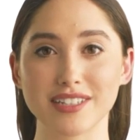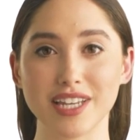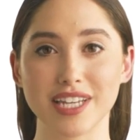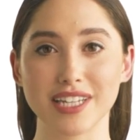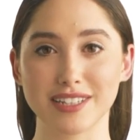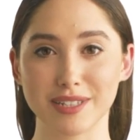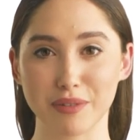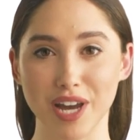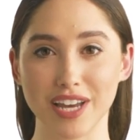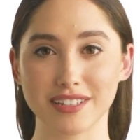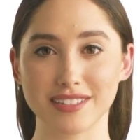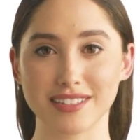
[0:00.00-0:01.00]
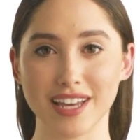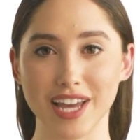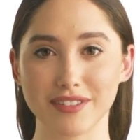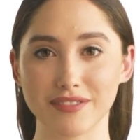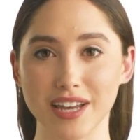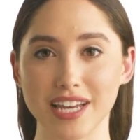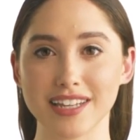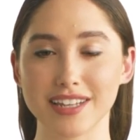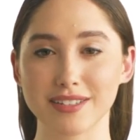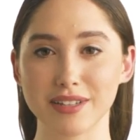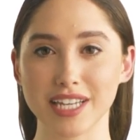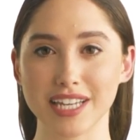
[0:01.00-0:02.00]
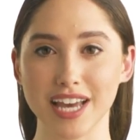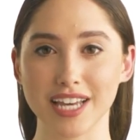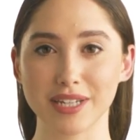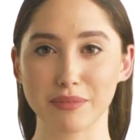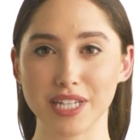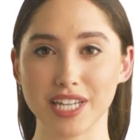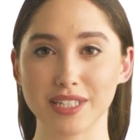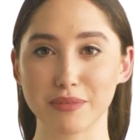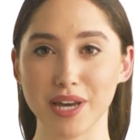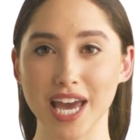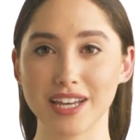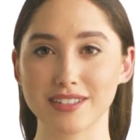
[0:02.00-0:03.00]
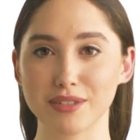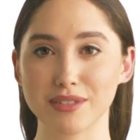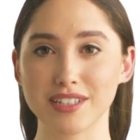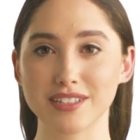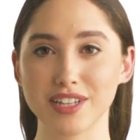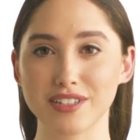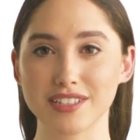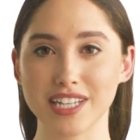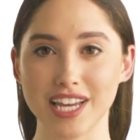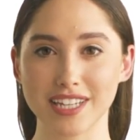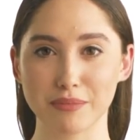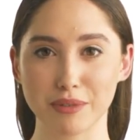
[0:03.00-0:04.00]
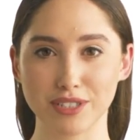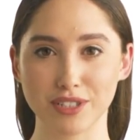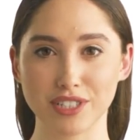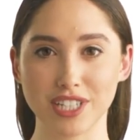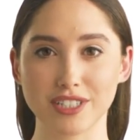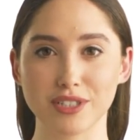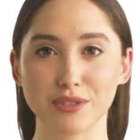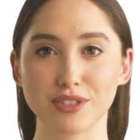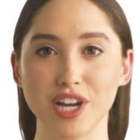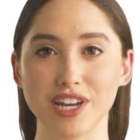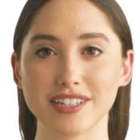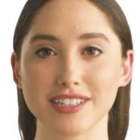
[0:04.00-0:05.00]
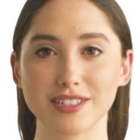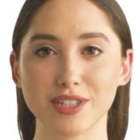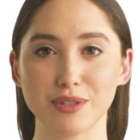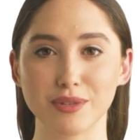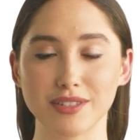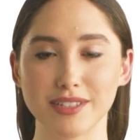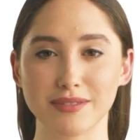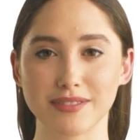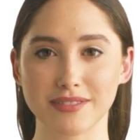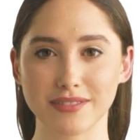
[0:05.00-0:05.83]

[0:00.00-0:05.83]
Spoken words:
learning smart, safe, and easily, eliminating the hassles associated with traditional driving schools.